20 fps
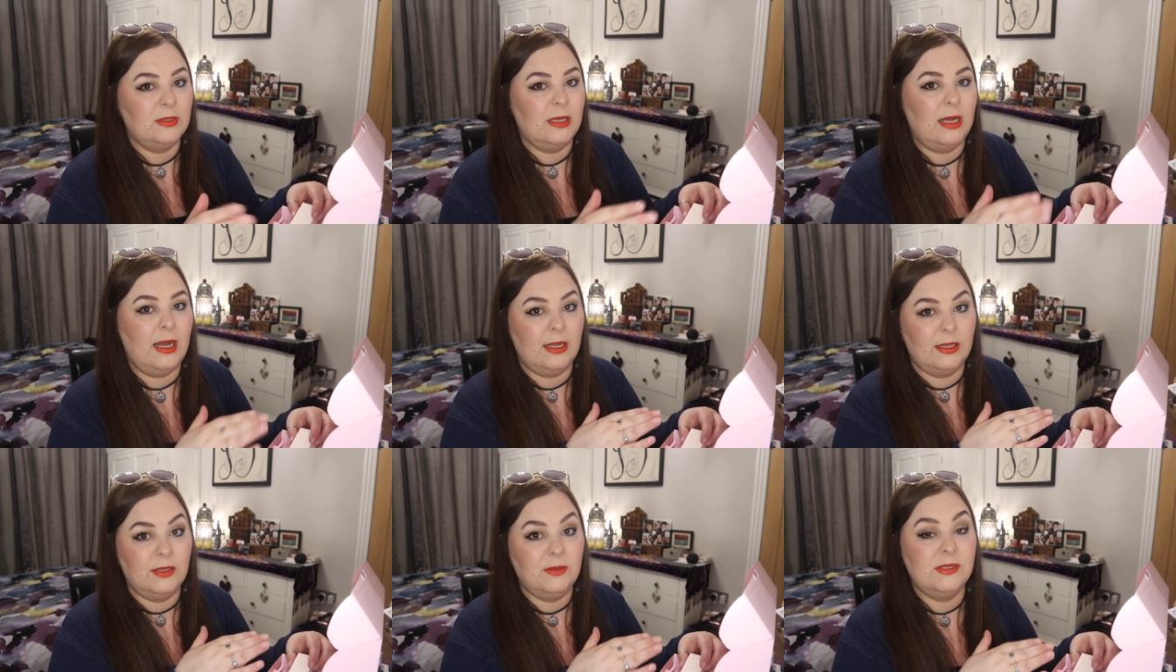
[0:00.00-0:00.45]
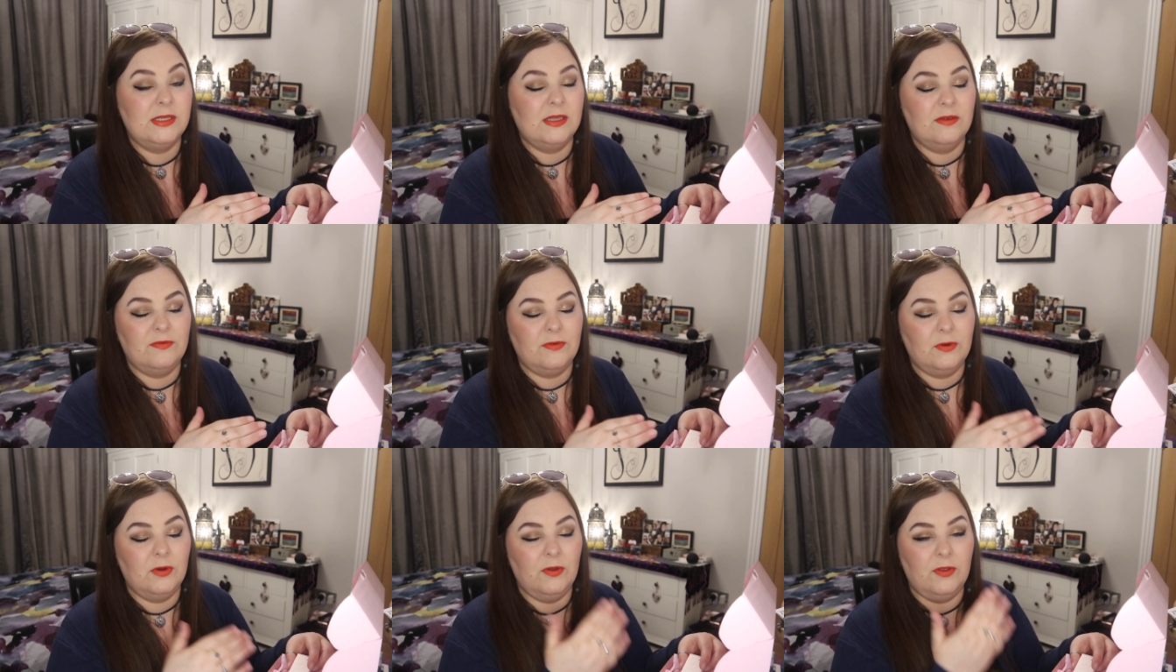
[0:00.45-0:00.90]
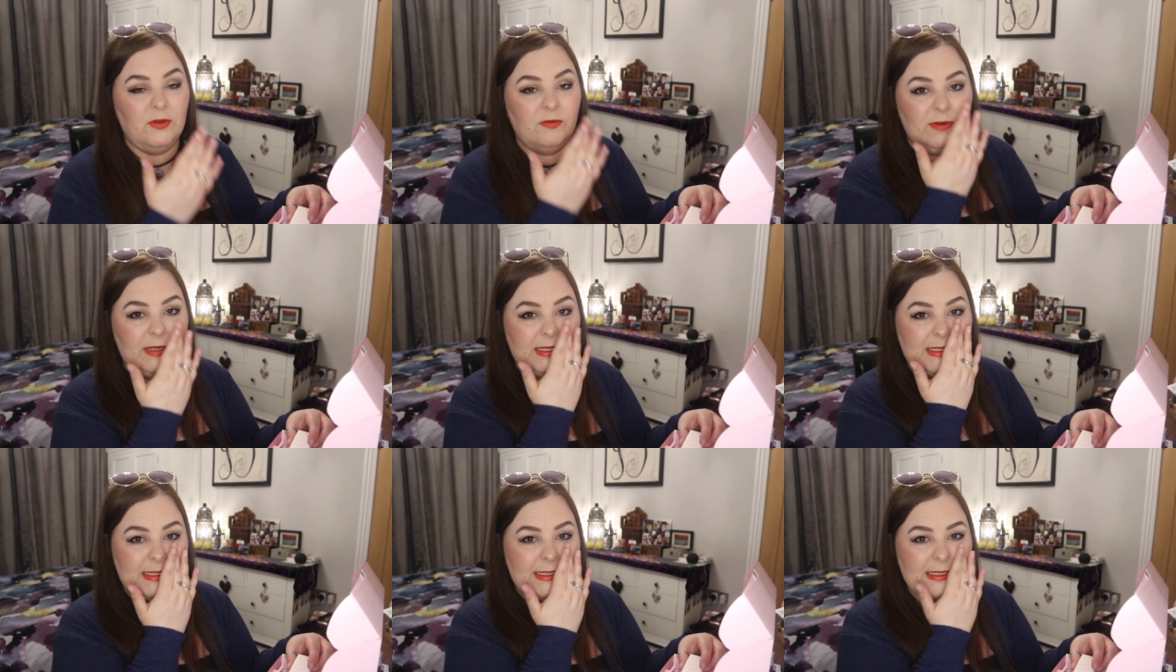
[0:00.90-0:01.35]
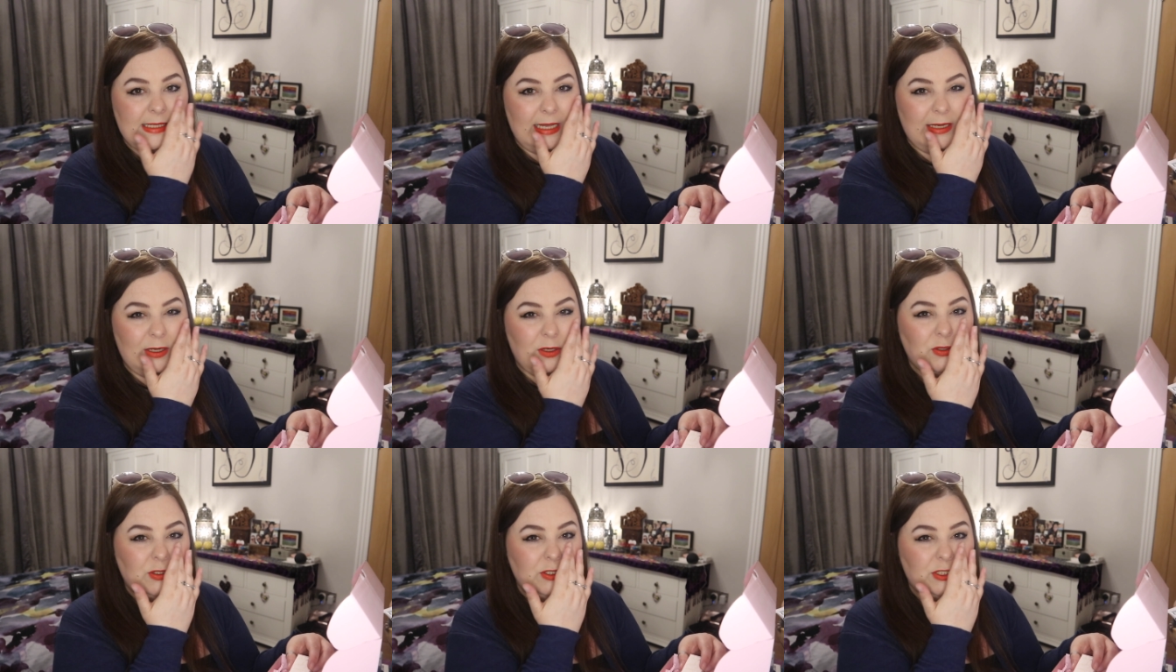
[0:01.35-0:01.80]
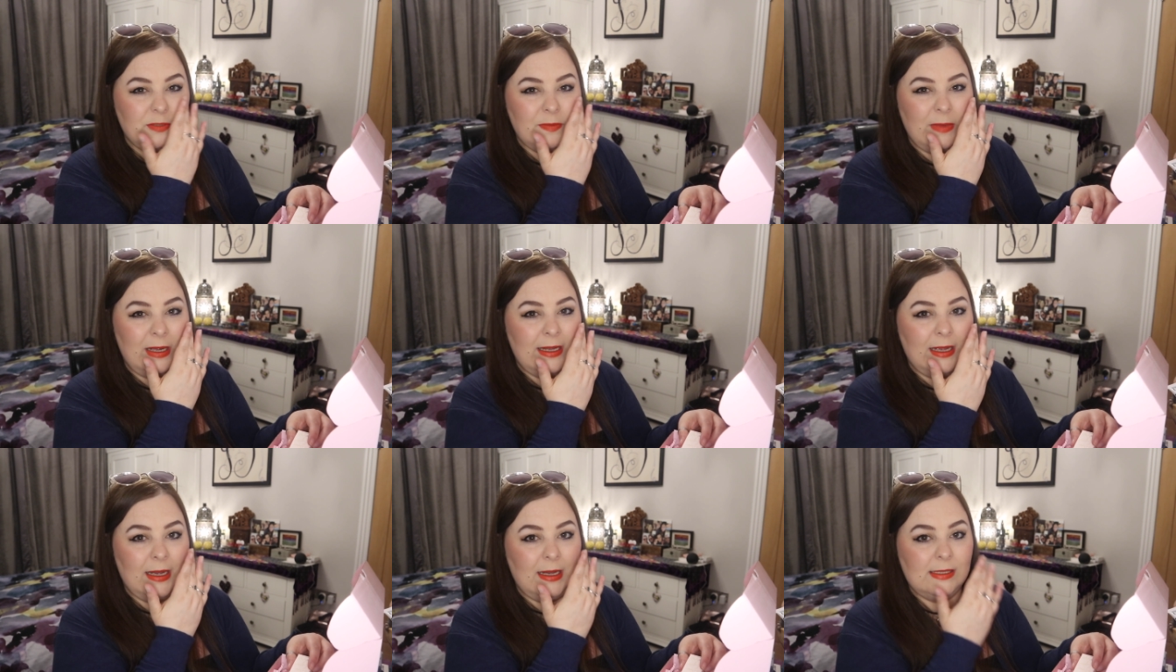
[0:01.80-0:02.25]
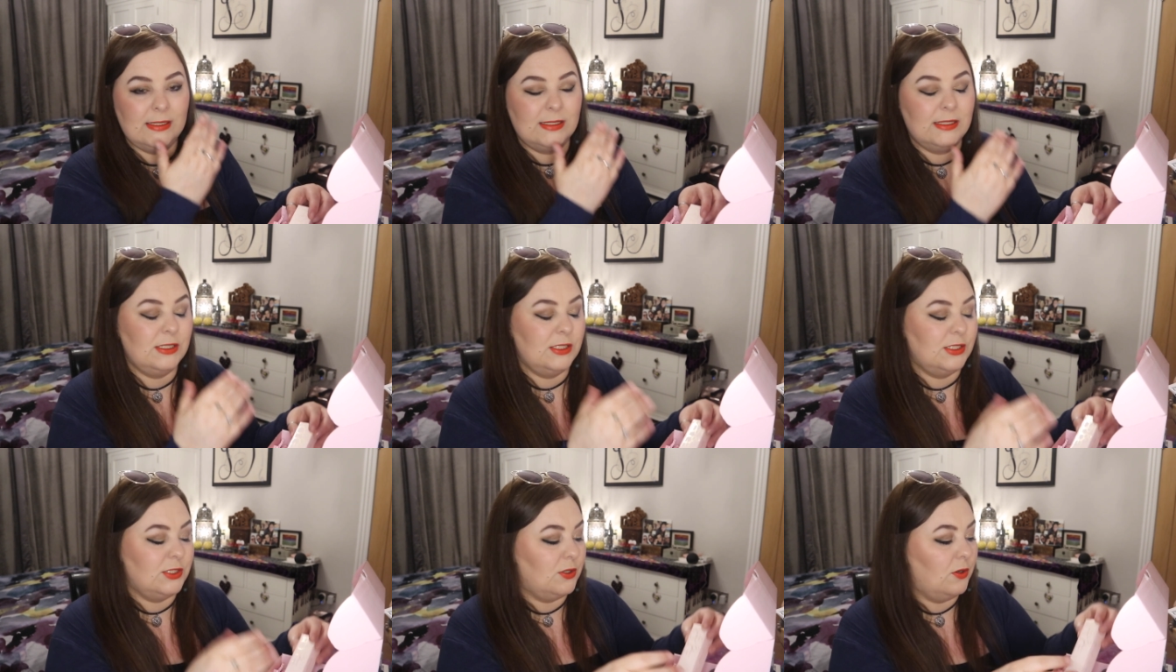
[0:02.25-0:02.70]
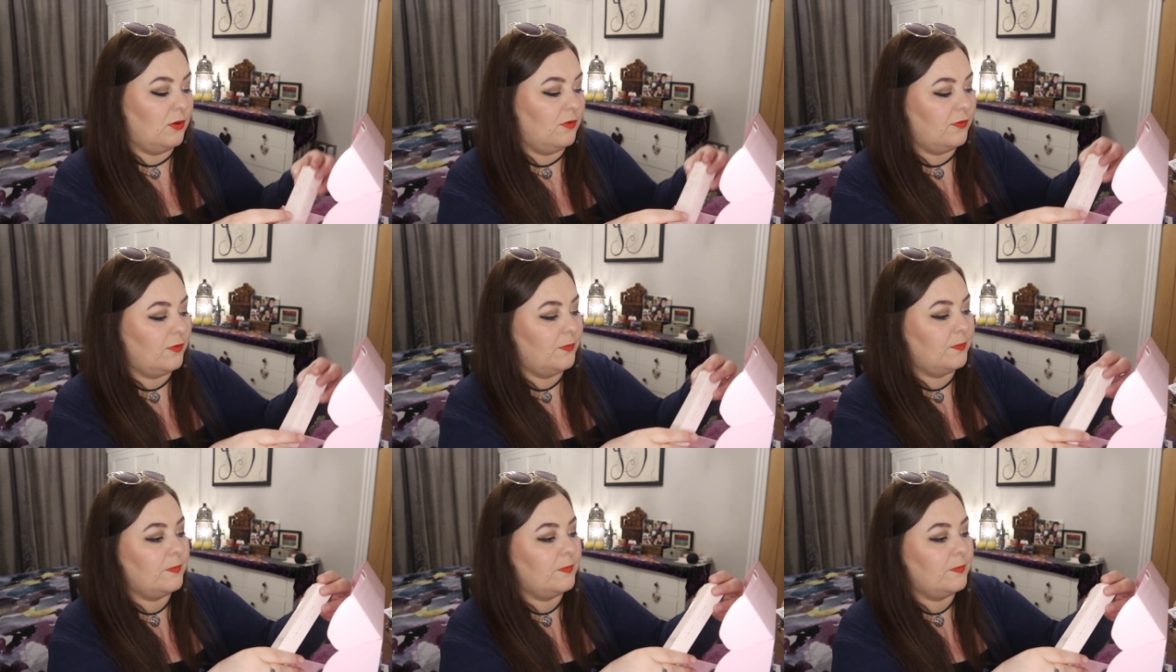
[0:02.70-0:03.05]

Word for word: I use it for other reasons like under my eyes and stuff